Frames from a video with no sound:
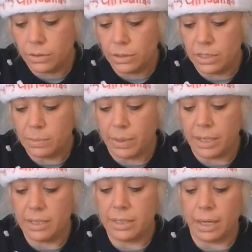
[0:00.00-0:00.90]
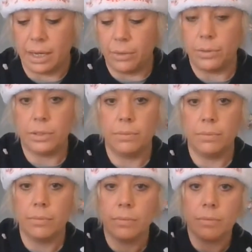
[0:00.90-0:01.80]
to space it out.
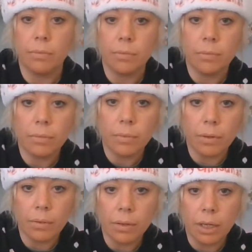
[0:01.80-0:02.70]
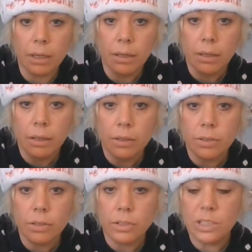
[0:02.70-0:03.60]
Okay,
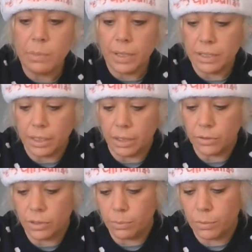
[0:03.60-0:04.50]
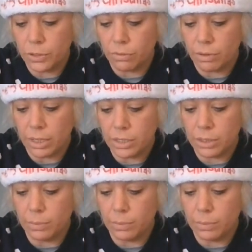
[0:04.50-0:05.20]
so you just space it out so you can push it right to the